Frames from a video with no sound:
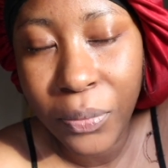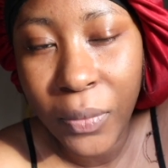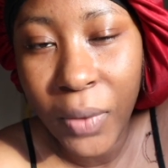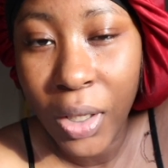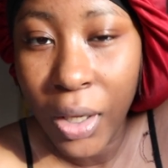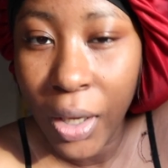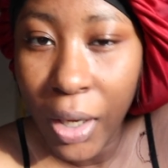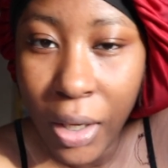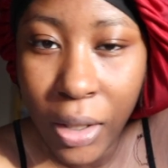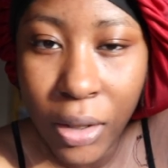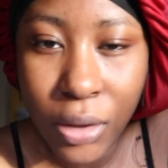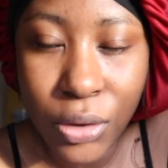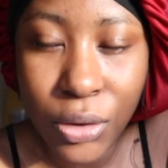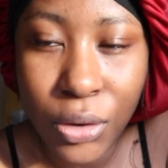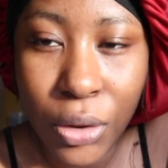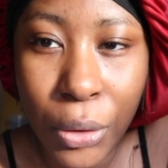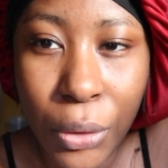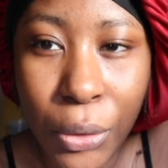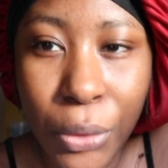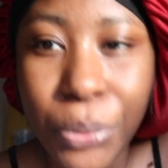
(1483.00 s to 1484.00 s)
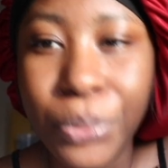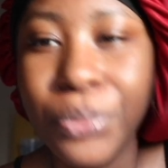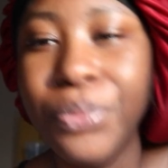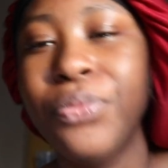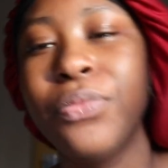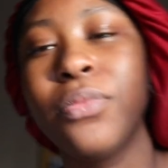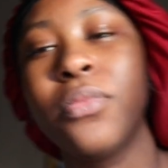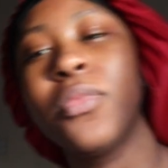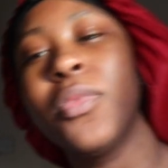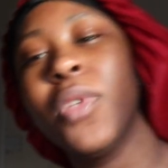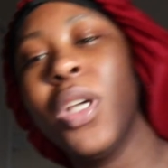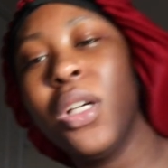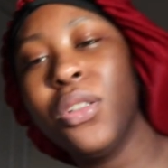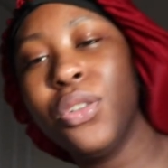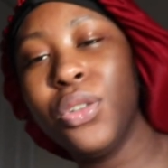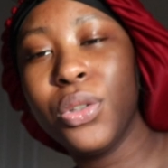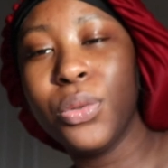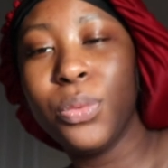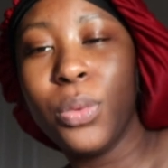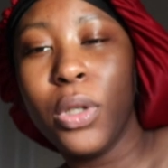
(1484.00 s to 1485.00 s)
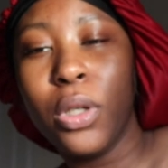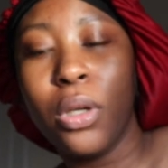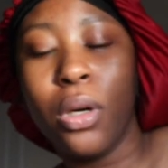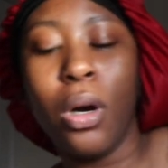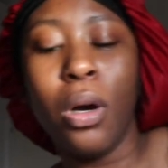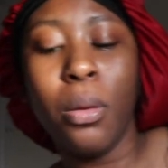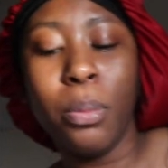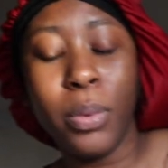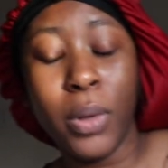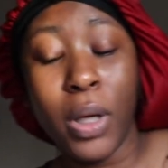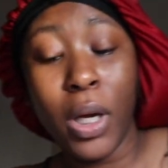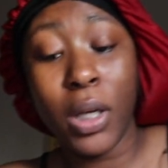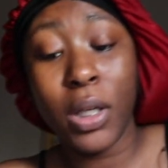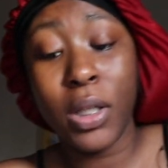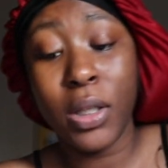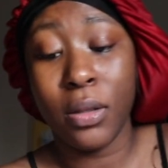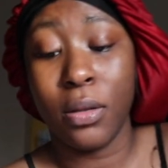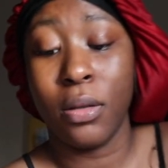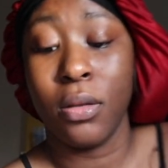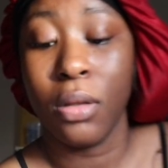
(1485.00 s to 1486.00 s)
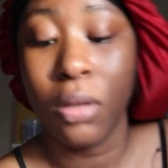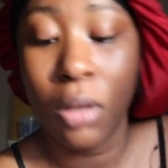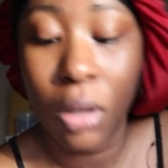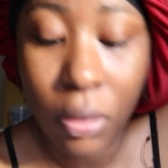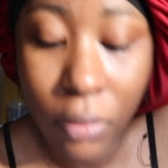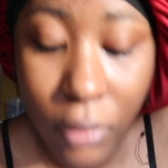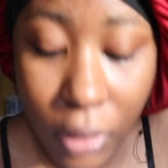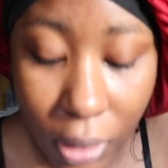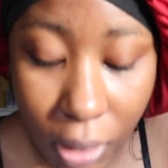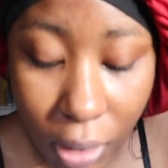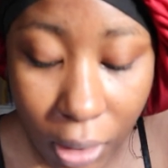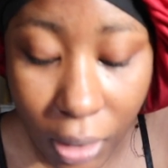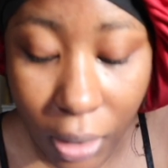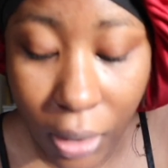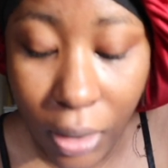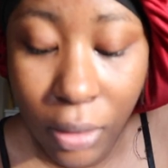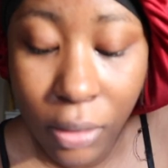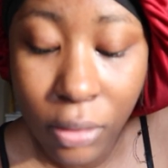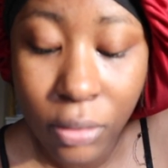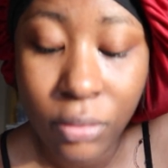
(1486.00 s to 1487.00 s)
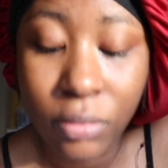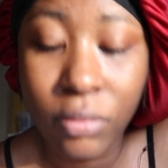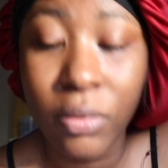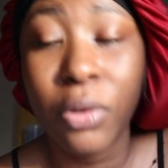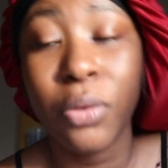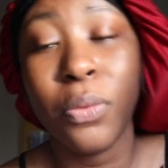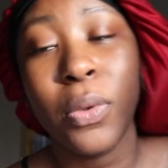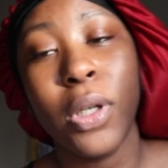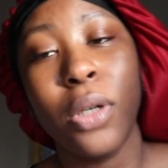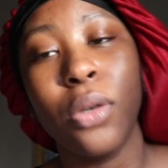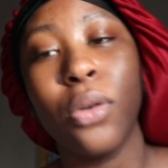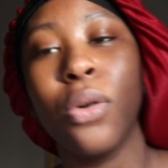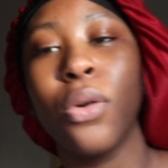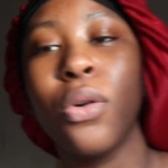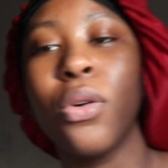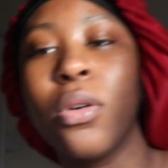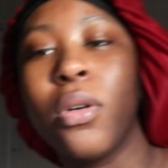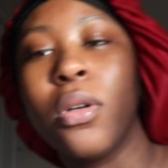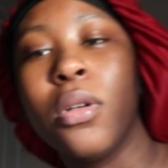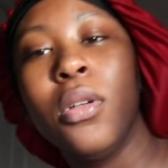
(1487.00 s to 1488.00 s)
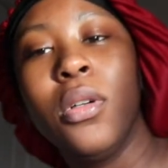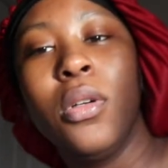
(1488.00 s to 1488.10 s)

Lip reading: Yeah, so I just woke up and it's currently 3 o'clock.